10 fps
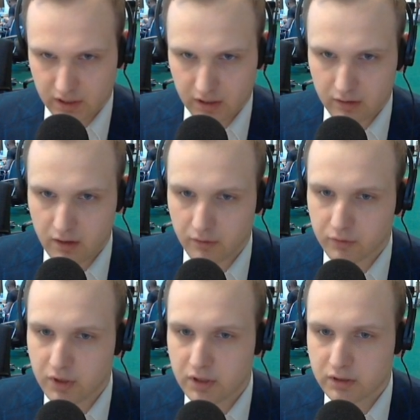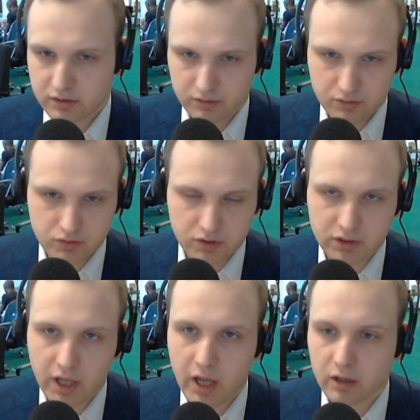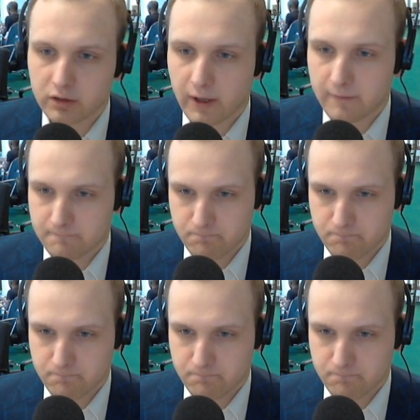are around here. Usually they are there